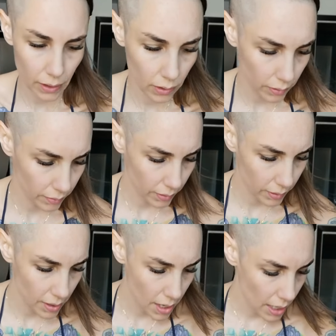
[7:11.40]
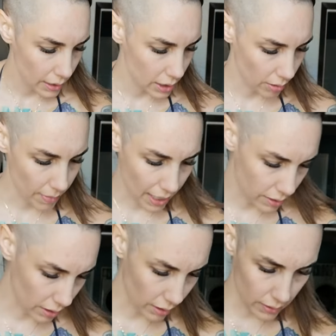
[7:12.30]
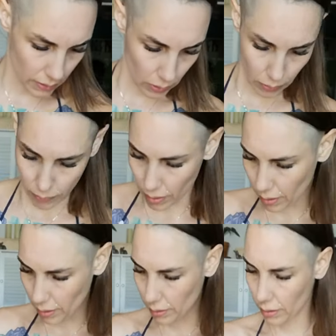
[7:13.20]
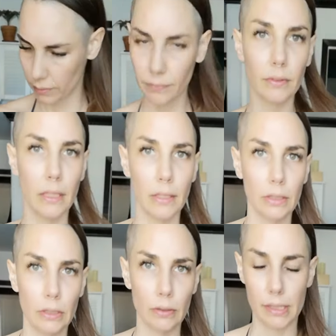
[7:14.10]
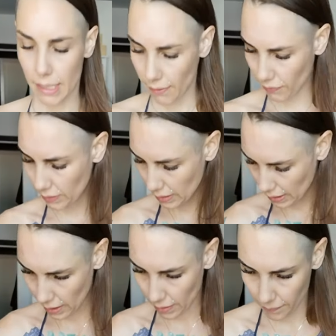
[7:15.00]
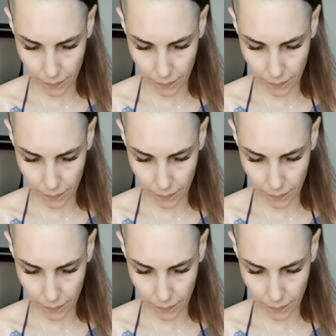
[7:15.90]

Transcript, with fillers: Oh, dear masculines, you are you are definitely um,